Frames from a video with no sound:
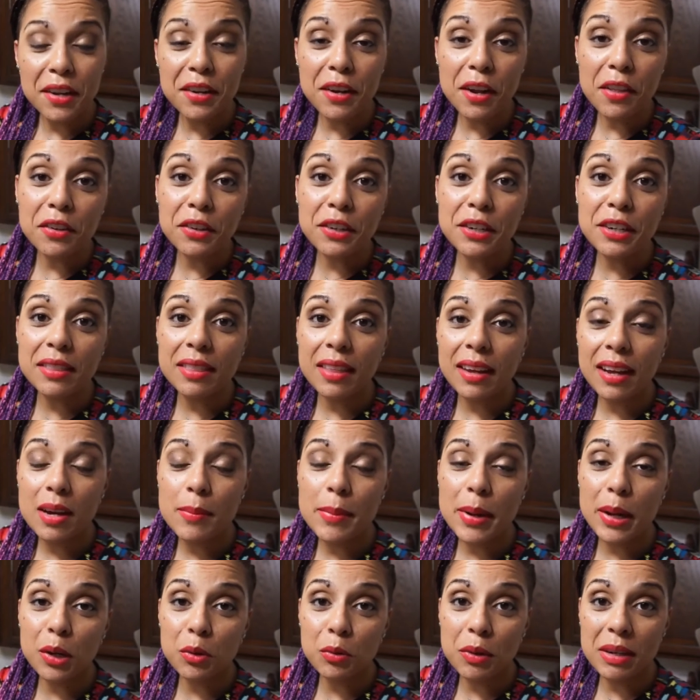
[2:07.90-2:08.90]
Another good thing
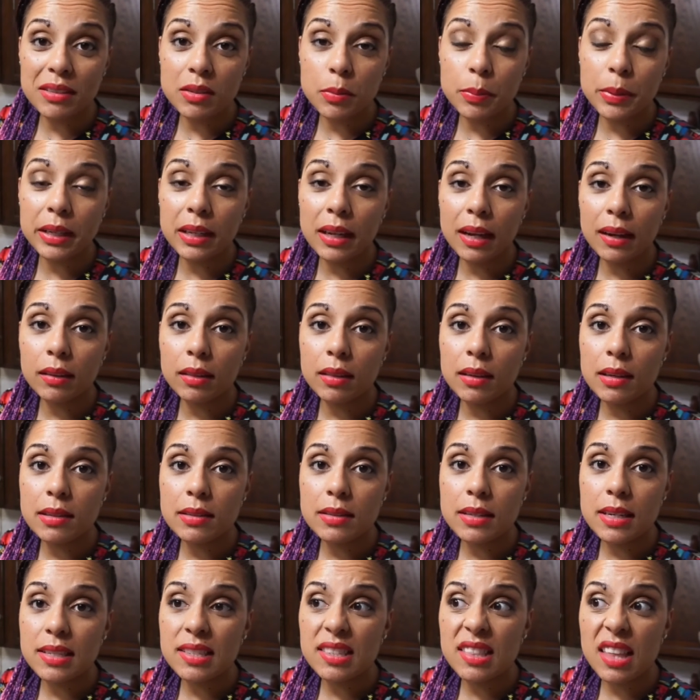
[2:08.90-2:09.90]
about a recipe like
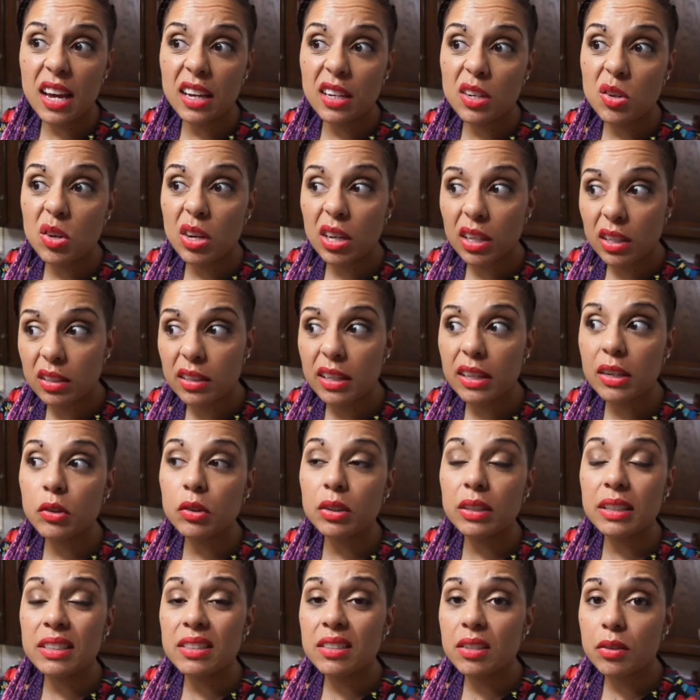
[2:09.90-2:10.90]
this is that you can
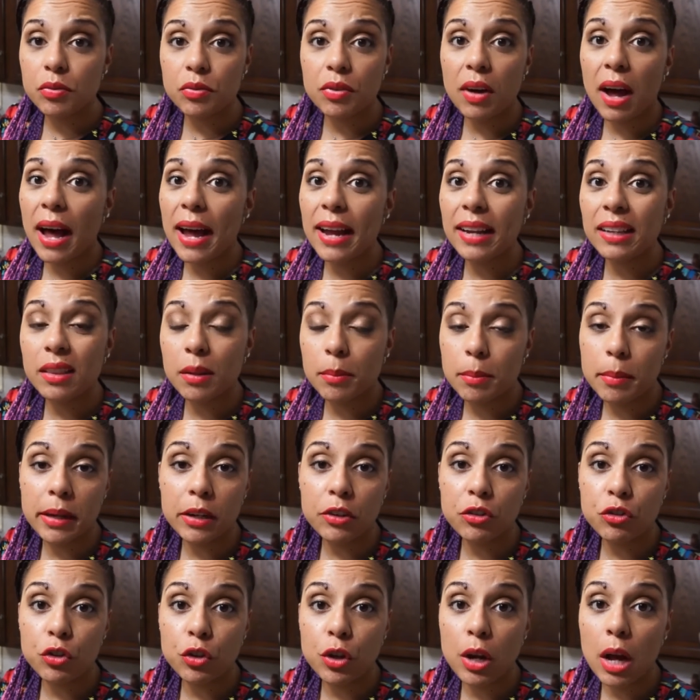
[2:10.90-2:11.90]
literally divide the
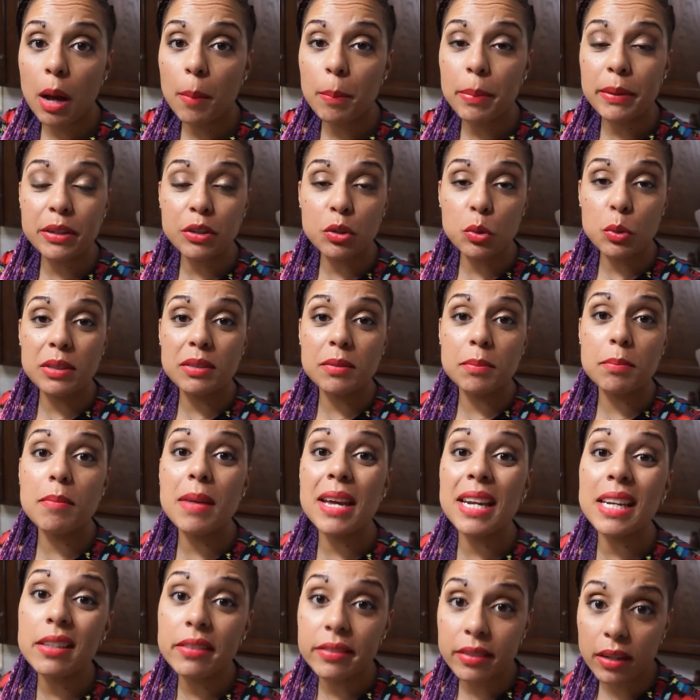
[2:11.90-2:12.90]
mixture up into as
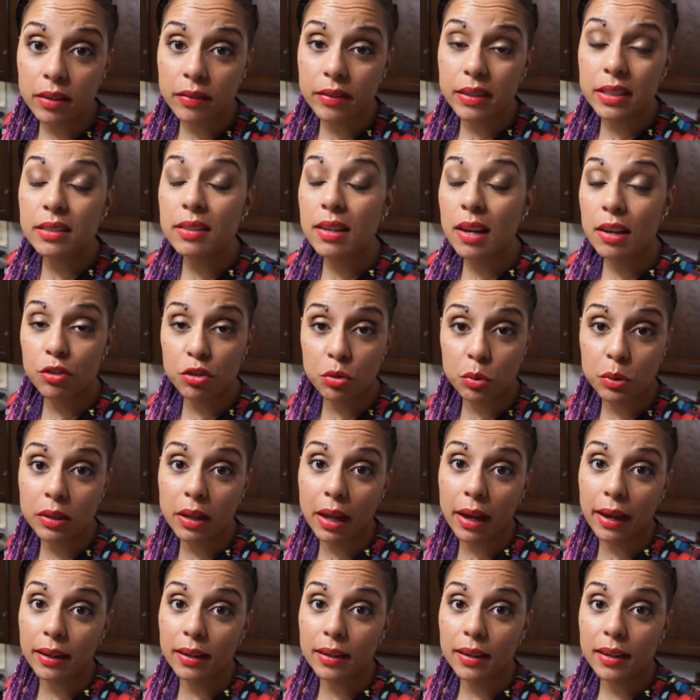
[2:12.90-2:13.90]
many servings as you would
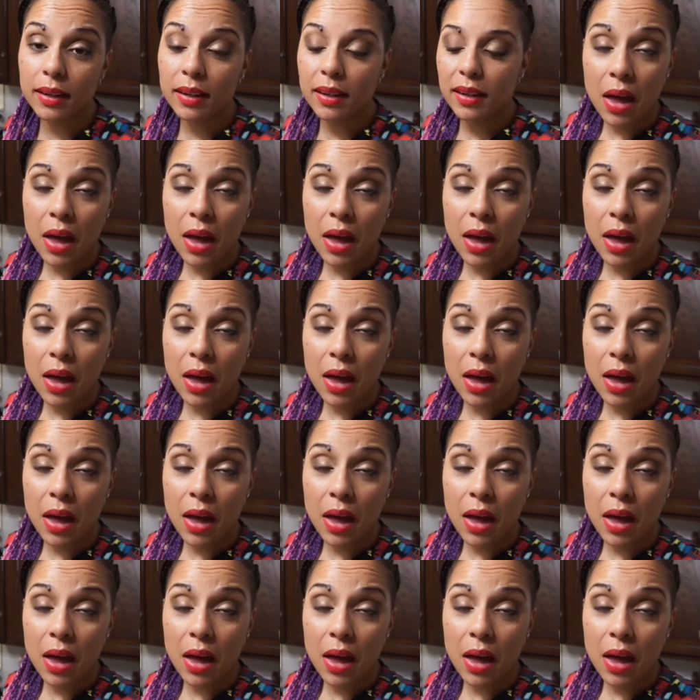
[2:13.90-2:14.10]
like.